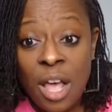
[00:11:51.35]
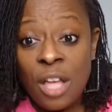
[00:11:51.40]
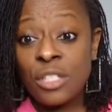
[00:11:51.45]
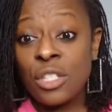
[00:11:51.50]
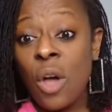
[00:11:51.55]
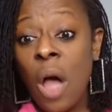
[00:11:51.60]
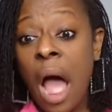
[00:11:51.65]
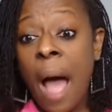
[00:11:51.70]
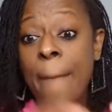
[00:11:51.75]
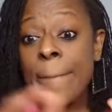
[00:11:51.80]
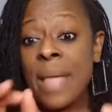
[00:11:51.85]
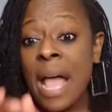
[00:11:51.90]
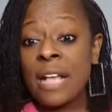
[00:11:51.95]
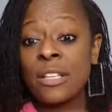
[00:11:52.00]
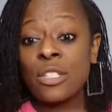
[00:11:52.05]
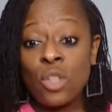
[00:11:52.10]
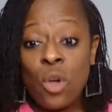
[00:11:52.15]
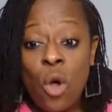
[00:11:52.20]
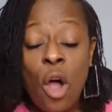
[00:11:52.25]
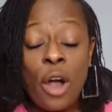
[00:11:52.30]
So I'm
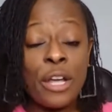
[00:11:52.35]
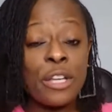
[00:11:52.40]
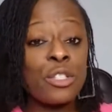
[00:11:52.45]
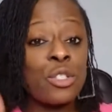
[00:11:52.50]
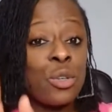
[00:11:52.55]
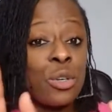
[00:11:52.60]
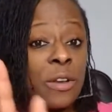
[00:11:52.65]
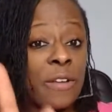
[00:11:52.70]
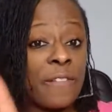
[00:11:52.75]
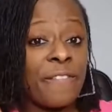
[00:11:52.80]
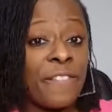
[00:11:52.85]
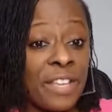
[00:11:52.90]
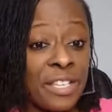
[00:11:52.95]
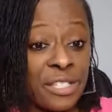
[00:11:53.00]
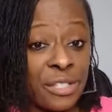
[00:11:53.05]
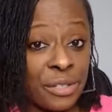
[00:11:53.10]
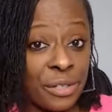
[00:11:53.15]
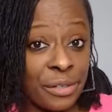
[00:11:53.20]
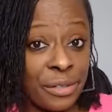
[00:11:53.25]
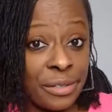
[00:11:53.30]
not talking to the
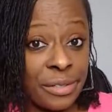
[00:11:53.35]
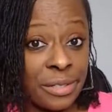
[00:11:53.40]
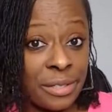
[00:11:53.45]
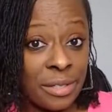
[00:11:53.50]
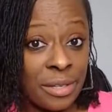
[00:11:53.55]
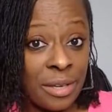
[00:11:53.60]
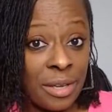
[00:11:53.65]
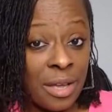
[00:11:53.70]
visitors.